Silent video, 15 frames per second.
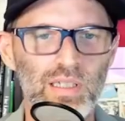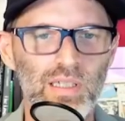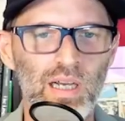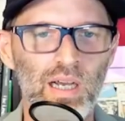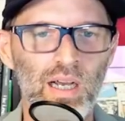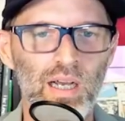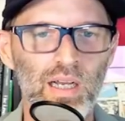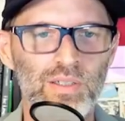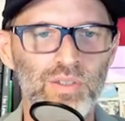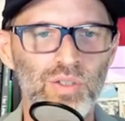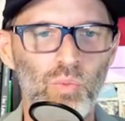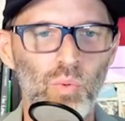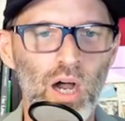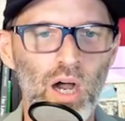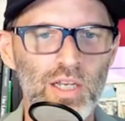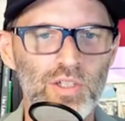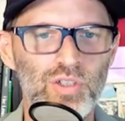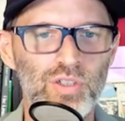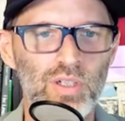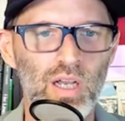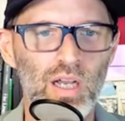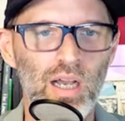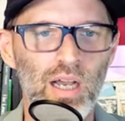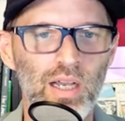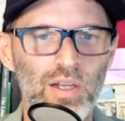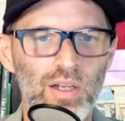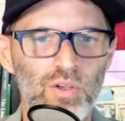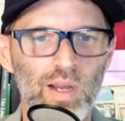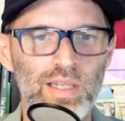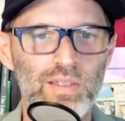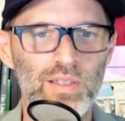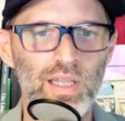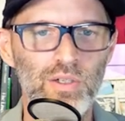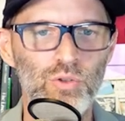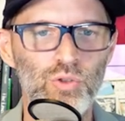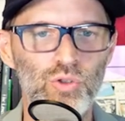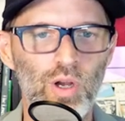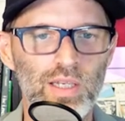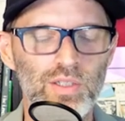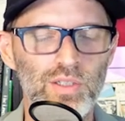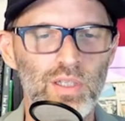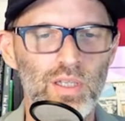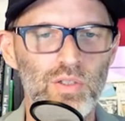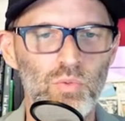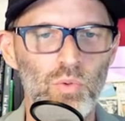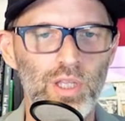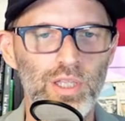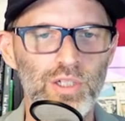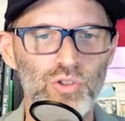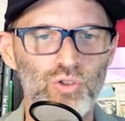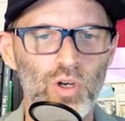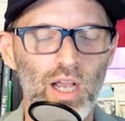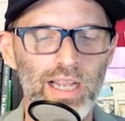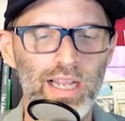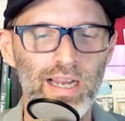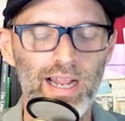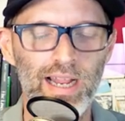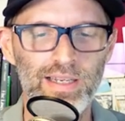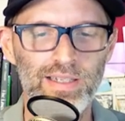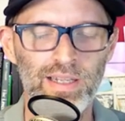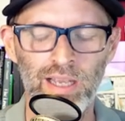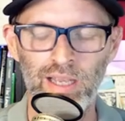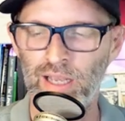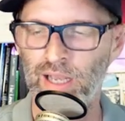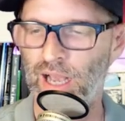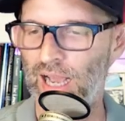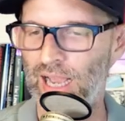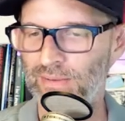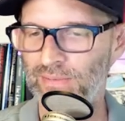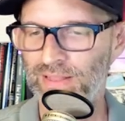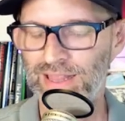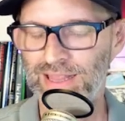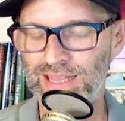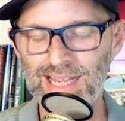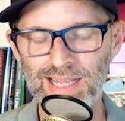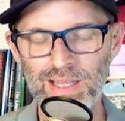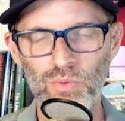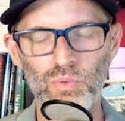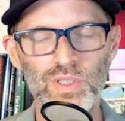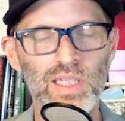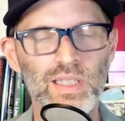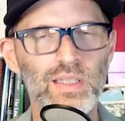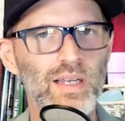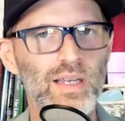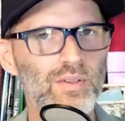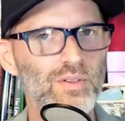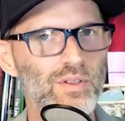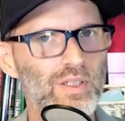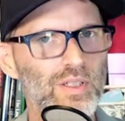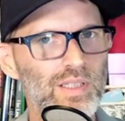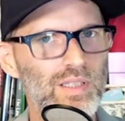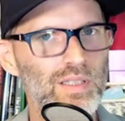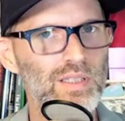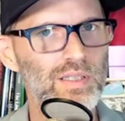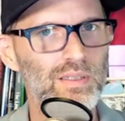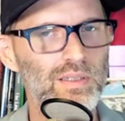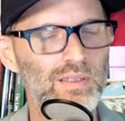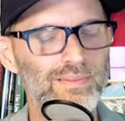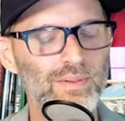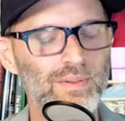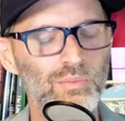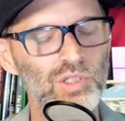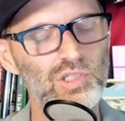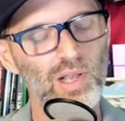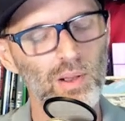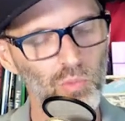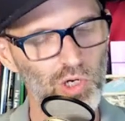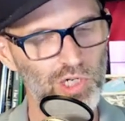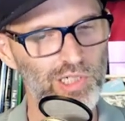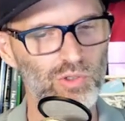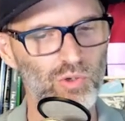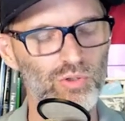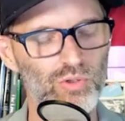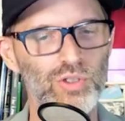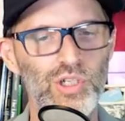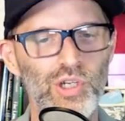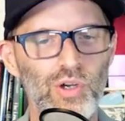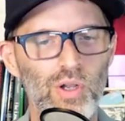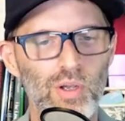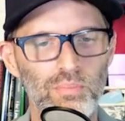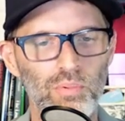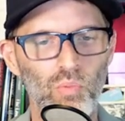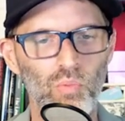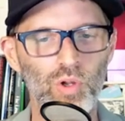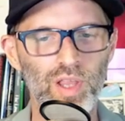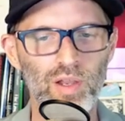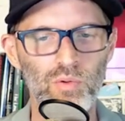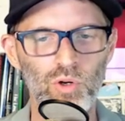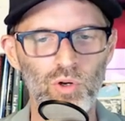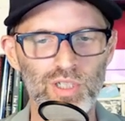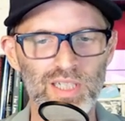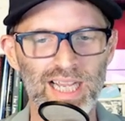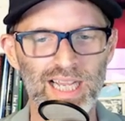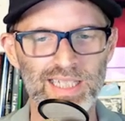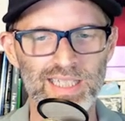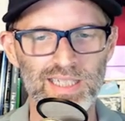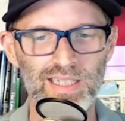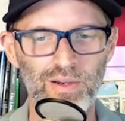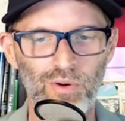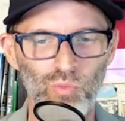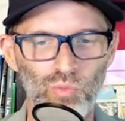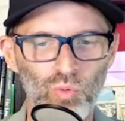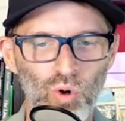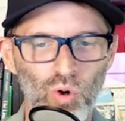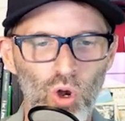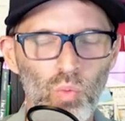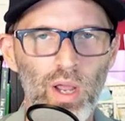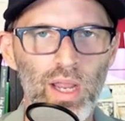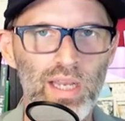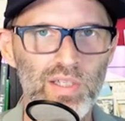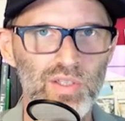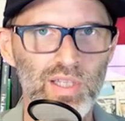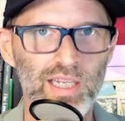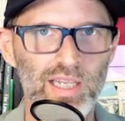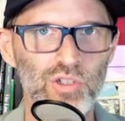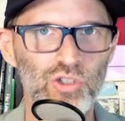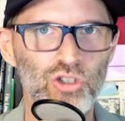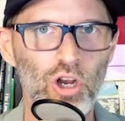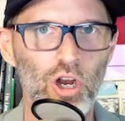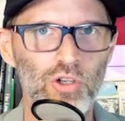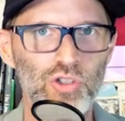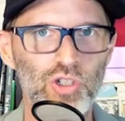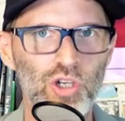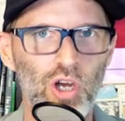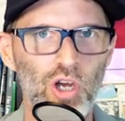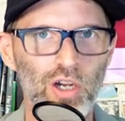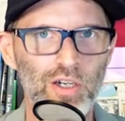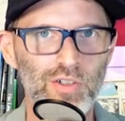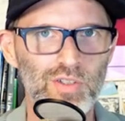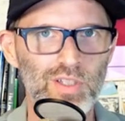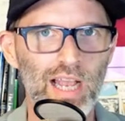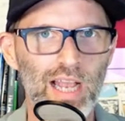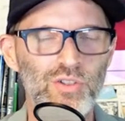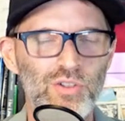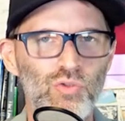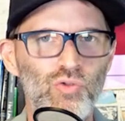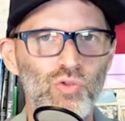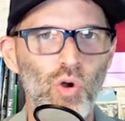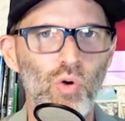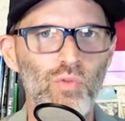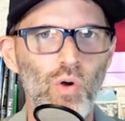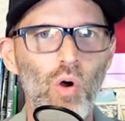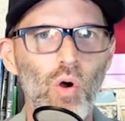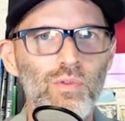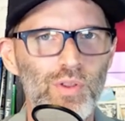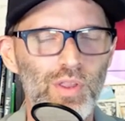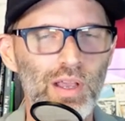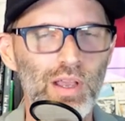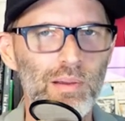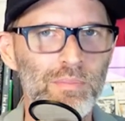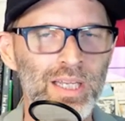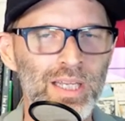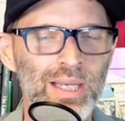uh, to watch. Uh, great that Utrecht is willing to try it. And I think it was in the Netherlands. It was somewhere in Northern Europe where they were testing roadways that could charge cars as you drove over them.